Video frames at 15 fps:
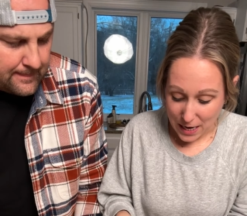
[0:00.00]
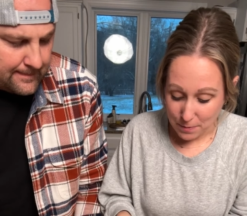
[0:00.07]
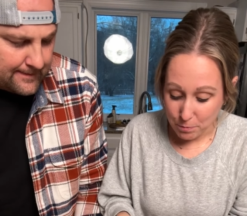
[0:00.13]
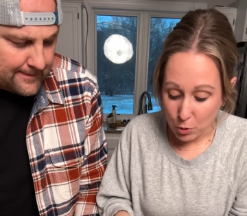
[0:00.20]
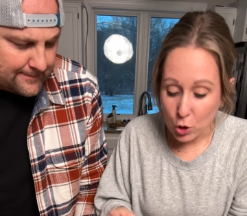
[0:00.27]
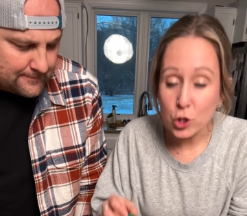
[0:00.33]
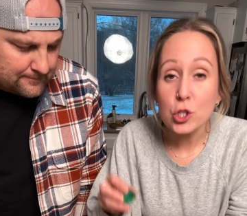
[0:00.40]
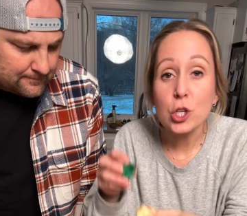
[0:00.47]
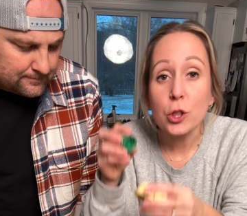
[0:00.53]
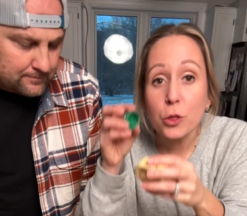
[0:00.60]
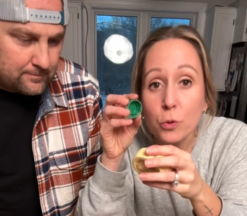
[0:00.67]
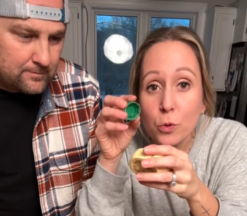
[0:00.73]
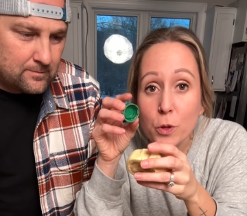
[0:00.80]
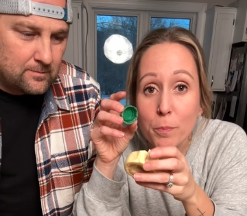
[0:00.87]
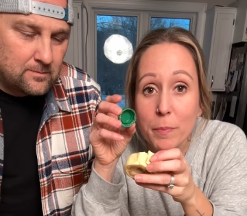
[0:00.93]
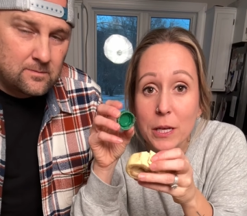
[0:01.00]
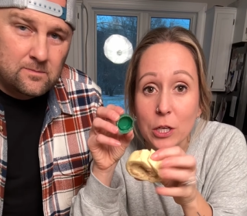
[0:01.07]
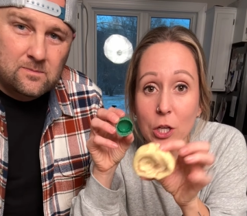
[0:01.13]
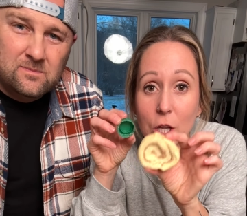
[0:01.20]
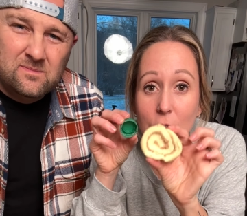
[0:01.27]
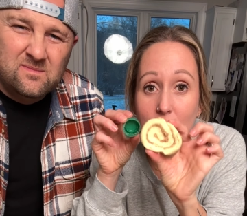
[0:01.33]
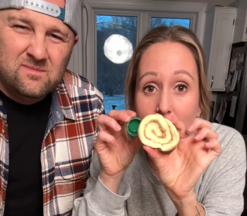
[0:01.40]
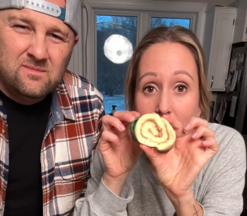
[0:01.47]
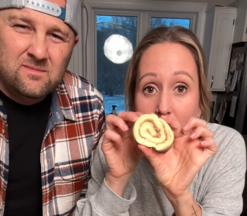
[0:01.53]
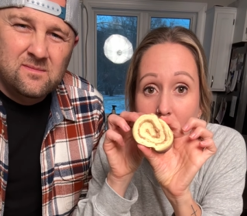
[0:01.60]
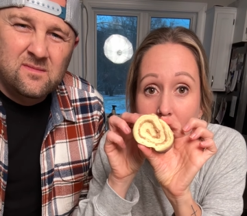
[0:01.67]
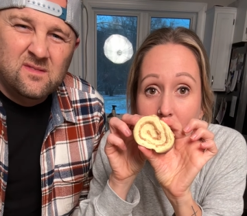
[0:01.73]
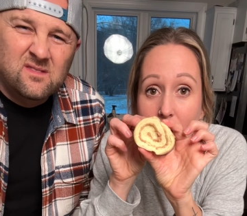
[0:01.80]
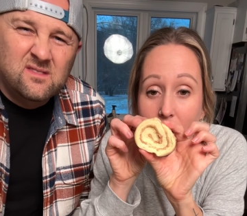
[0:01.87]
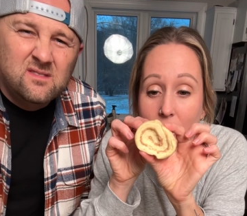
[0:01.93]
Speaker 1: and push it through the middle,
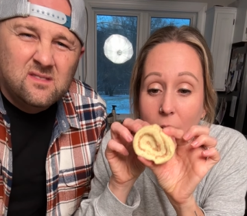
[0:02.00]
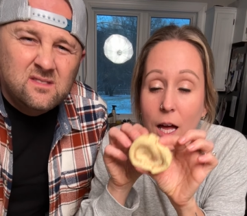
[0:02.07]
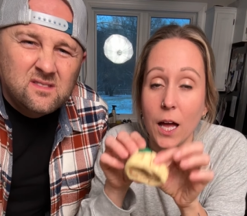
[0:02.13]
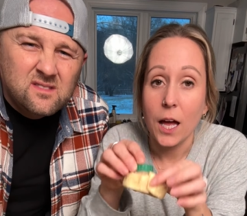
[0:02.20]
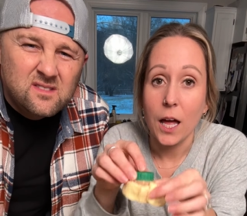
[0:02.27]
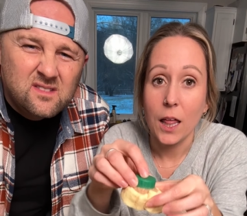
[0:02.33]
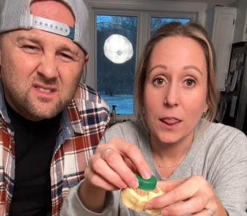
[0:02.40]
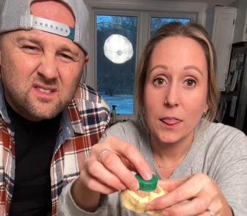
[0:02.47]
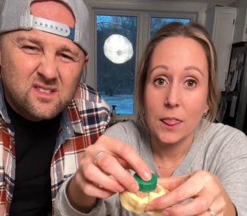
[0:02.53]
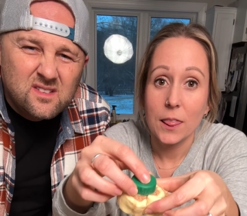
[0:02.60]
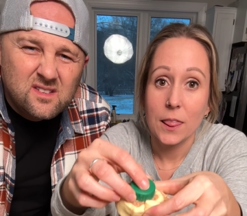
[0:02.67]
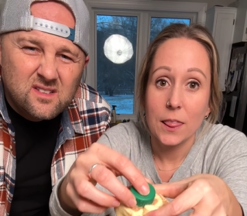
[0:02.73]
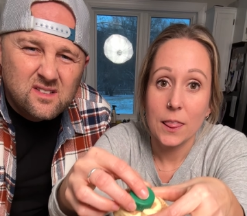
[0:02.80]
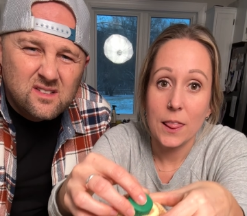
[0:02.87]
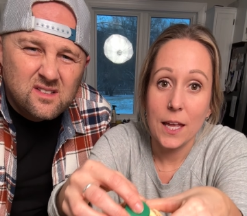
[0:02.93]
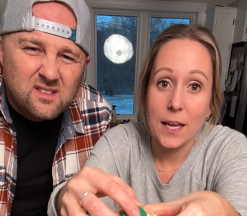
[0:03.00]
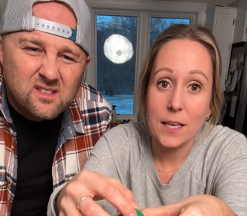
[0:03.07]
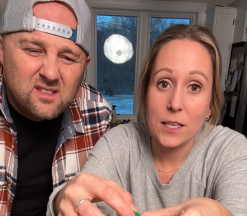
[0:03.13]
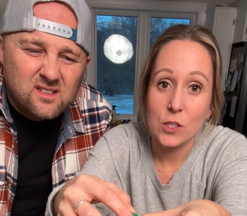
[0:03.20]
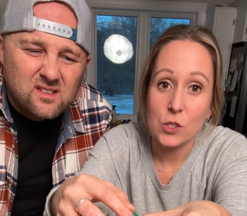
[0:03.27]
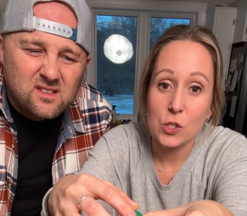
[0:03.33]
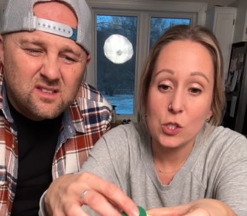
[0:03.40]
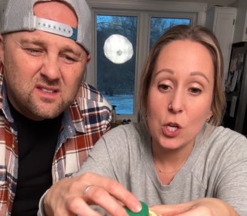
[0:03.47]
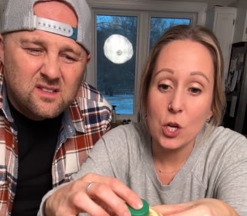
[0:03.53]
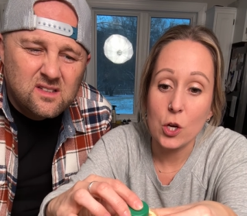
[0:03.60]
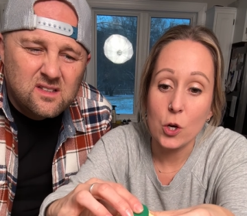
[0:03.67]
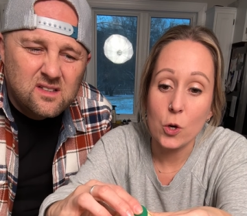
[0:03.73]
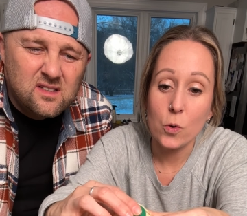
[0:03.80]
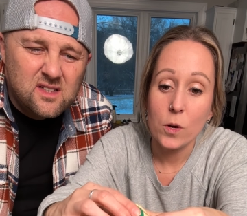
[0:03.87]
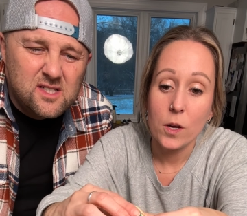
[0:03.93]
like
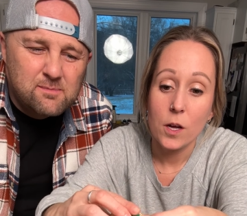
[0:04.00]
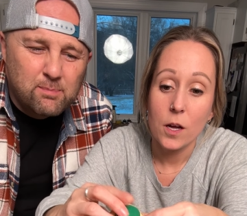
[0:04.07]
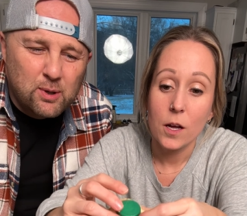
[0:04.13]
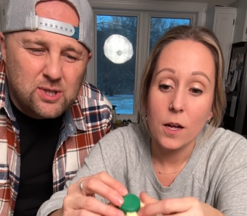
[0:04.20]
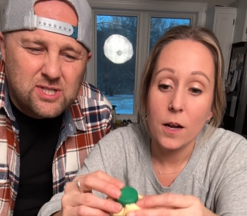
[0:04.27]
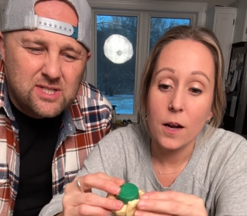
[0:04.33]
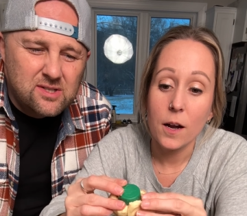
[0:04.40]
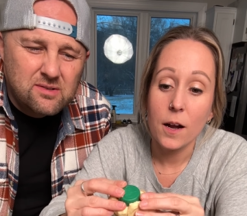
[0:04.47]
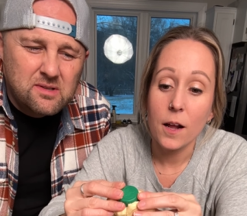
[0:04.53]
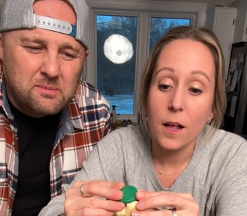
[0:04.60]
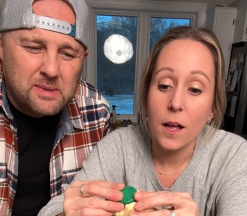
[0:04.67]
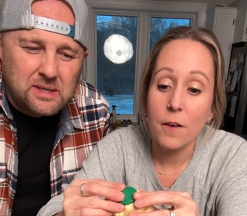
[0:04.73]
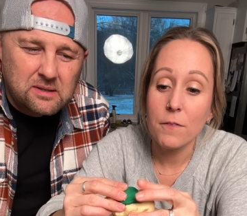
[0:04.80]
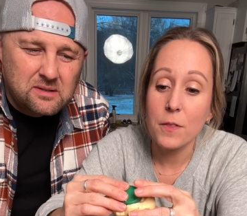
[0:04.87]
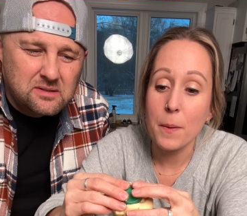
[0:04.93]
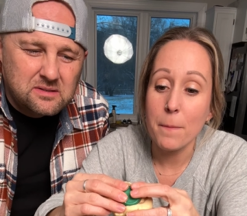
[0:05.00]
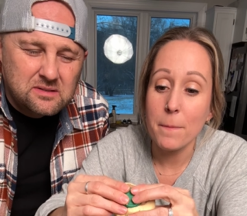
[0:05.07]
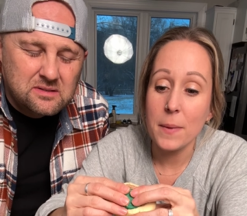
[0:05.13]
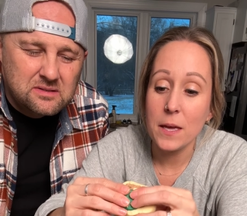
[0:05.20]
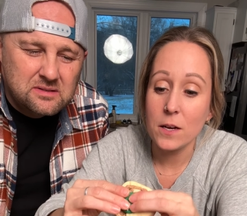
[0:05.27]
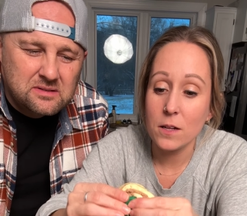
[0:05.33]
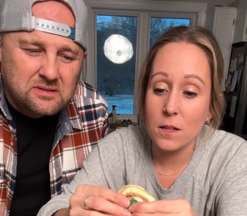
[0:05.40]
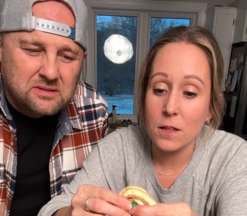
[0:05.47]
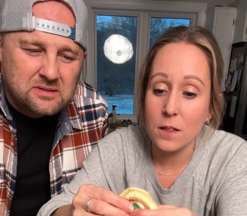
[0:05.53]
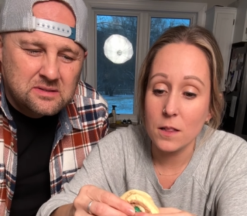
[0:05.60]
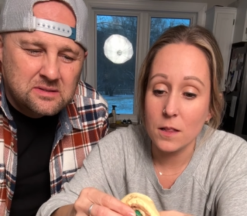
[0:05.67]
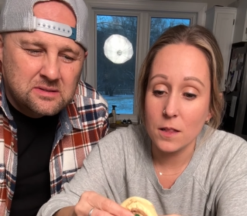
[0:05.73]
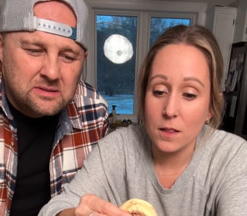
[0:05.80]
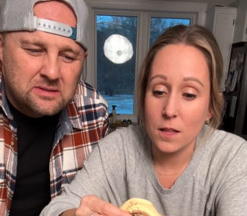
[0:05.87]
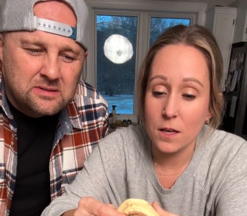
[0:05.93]
so. Just push it through the middle. Of the
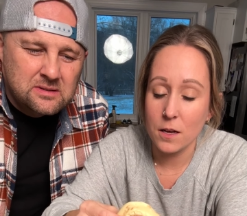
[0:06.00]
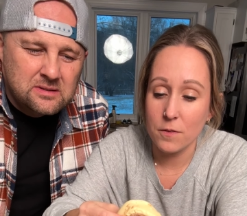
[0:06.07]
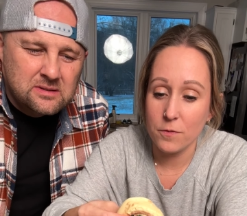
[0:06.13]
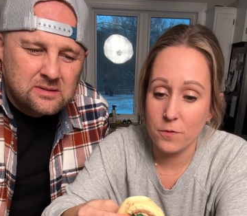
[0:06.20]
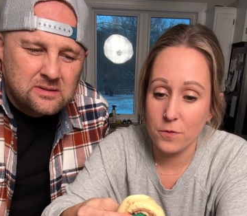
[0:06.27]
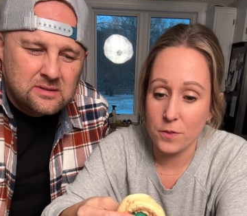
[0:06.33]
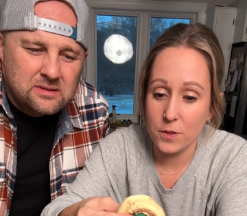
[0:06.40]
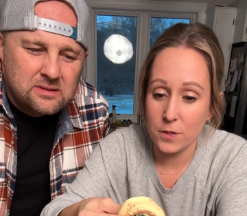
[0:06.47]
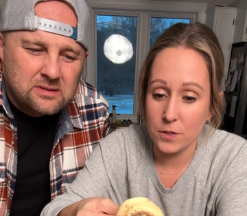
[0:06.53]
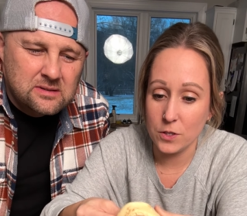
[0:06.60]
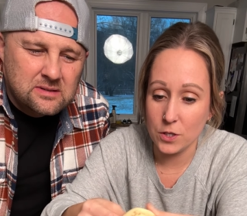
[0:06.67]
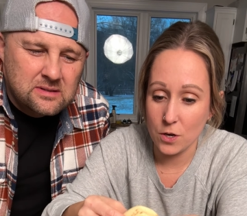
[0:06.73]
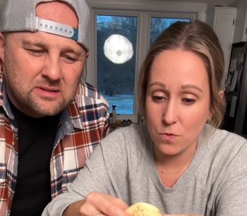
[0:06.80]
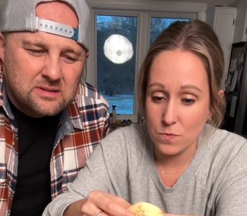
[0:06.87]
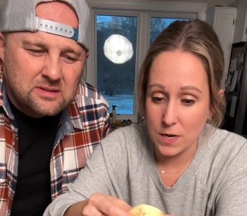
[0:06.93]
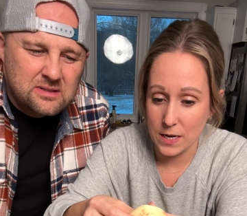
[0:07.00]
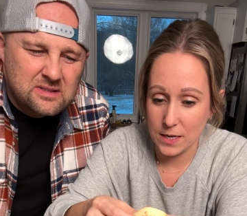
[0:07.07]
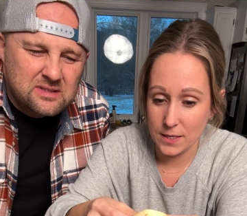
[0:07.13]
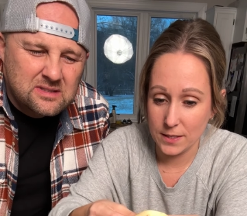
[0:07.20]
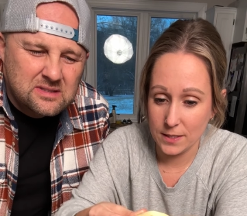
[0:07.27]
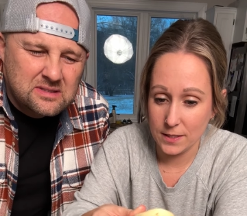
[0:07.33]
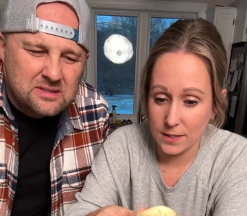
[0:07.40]
middle of the donut